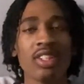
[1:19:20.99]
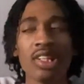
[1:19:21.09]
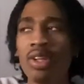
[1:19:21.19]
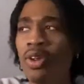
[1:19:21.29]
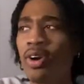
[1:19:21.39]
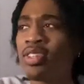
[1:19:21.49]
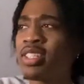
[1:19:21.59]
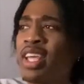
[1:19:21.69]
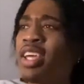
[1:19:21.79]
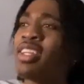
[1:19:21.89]
You know what I'm
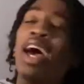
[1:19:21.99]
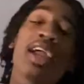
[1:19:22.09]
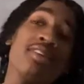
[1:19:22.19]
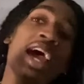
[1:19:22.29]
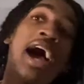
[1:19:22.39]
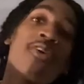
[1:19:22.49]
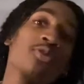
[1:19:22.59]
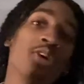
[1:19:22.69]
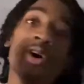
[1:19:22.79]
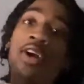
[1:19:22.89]
saying? Like, now you
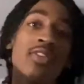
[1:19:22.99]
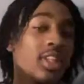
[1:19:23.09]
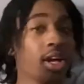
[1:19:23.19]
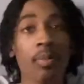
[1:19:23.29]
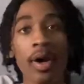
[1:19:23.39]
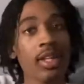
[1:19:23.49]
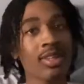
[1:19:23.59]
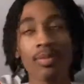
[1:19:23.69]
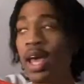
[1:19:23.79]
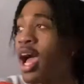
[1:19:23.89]
know everything about
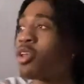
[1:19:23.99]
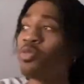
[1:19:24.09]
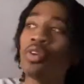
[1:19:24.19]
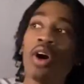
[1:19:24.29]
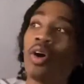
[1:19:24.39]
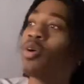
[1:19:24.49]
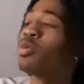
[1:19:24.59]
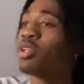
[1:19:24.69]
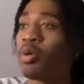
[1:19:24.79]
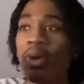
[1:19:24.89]
them. Now you
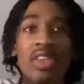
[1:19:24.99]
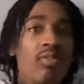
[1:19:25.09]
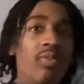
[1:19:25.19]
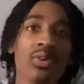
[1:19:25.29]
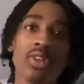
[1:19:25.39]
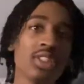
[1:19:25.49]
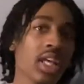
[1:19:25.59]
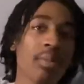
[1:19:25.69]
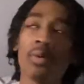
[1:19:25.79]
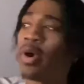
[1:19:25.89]
know they'll make you feel this
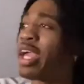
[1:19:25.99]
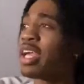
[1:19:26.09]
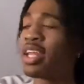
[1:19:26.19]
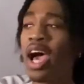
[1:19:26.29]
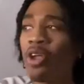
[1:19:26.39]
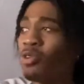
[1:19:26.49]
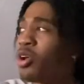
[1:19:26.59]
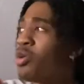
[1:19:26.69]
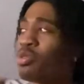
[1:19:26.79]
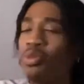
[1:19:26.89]
type of way. And now you
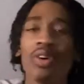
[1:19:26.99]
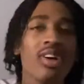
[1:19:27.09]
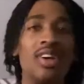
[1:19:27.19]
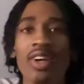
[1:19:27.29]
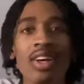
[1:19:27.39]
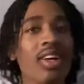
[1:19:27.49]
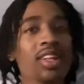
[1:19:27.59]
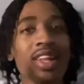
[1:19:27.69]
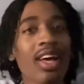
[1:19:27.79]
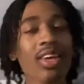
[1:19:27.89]
know you.
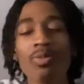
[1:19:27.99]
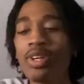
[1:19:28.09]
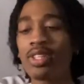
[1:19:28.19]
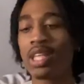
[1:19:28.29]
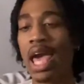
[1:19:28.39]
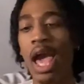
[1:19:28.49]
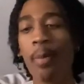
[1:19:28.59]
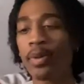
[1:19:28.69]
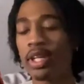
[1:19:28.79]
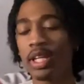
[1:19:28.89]
Like, what is
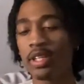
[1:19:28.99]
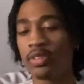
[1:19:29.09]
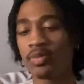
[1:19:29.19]
happening?